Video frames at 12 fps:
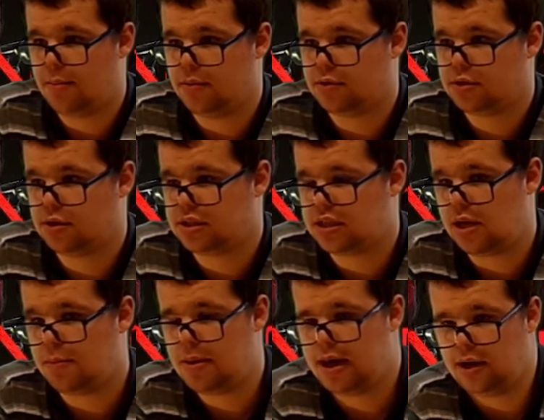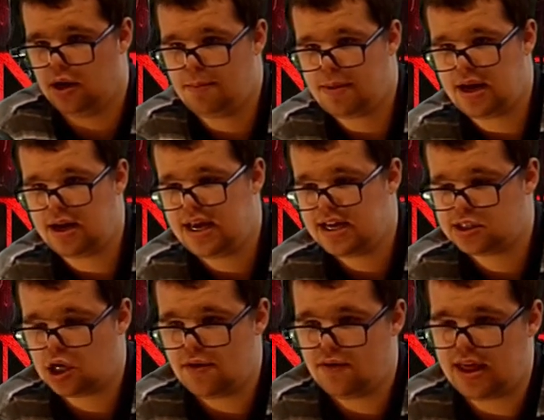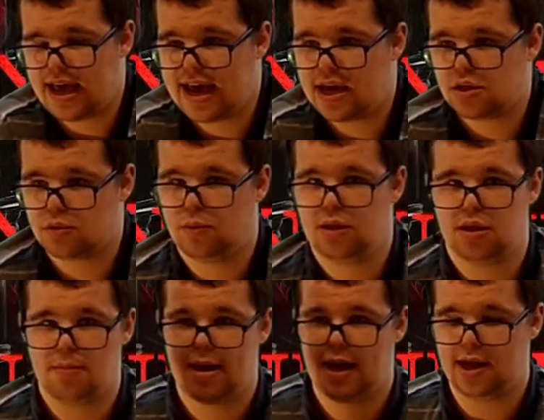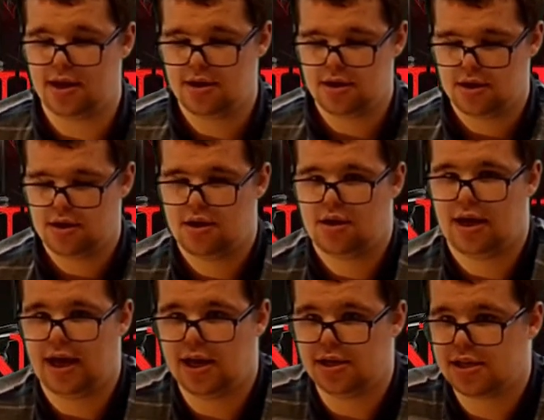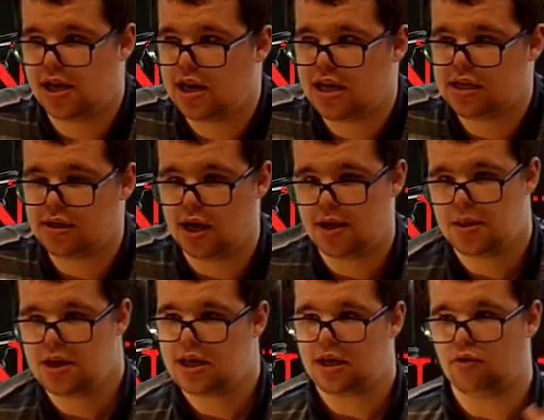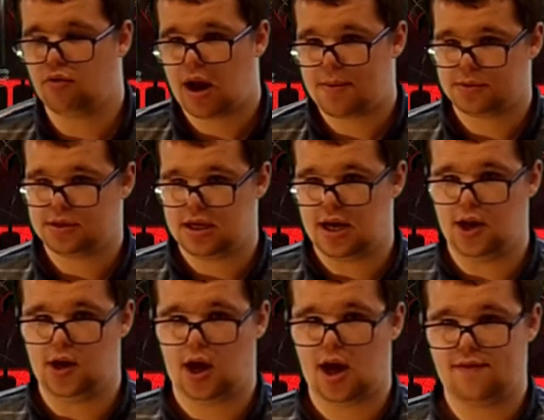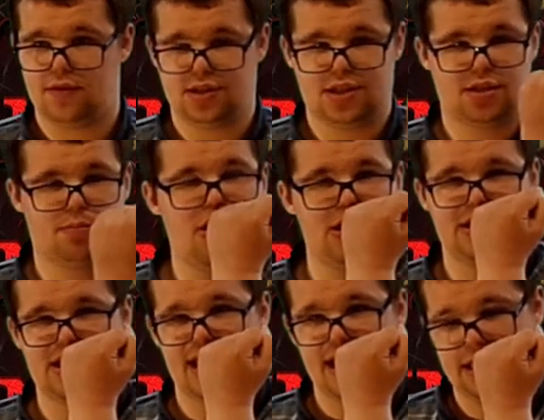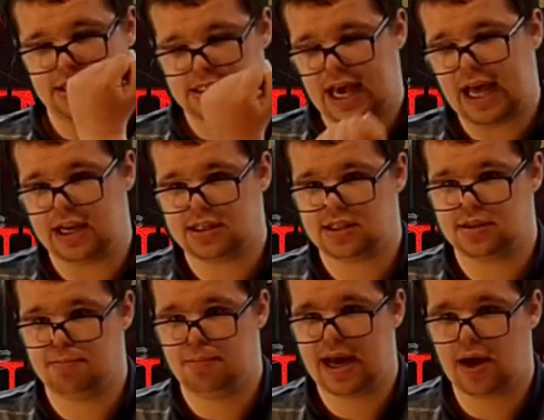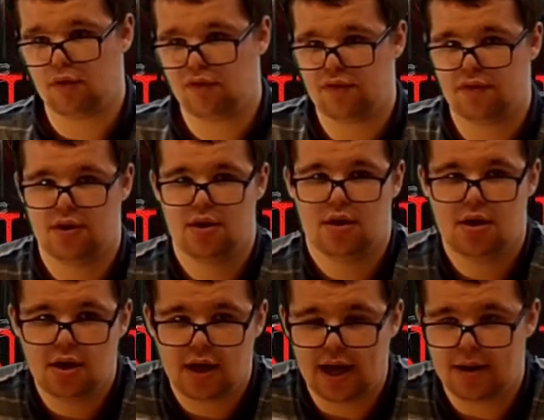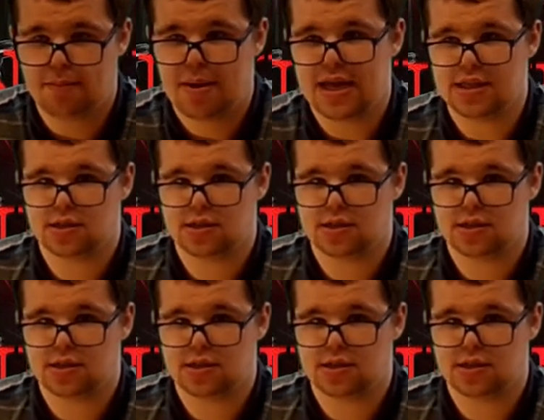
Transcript: see Piglet being hit over the head with the mallet, and then he grabs a knife and puts it into Alice's mouth and pins